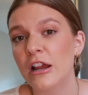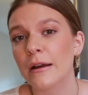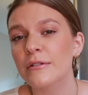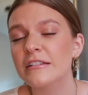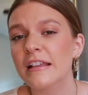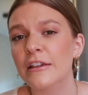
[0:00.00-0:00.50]

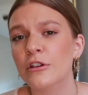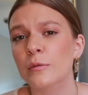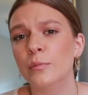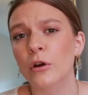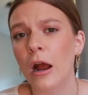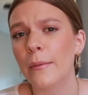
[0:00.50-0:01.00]
I would say you
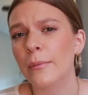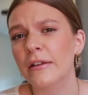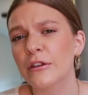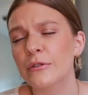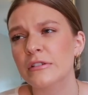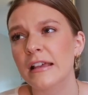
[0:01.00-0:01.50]
could
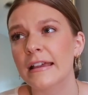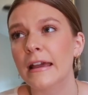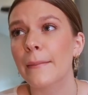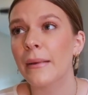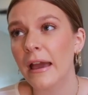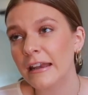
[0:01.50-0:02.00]
probably use like
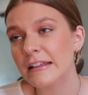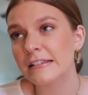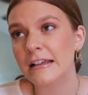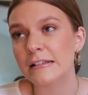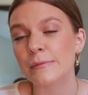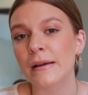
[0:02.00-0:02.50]
a penny
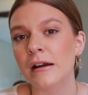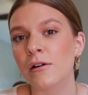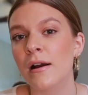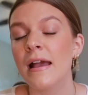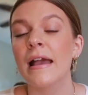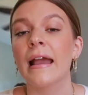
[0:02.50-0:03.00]
size
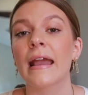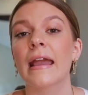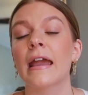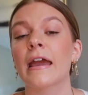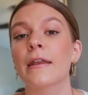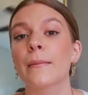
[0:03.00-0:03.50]
amount
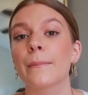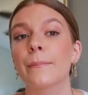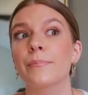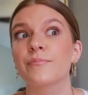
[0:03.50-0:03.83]
and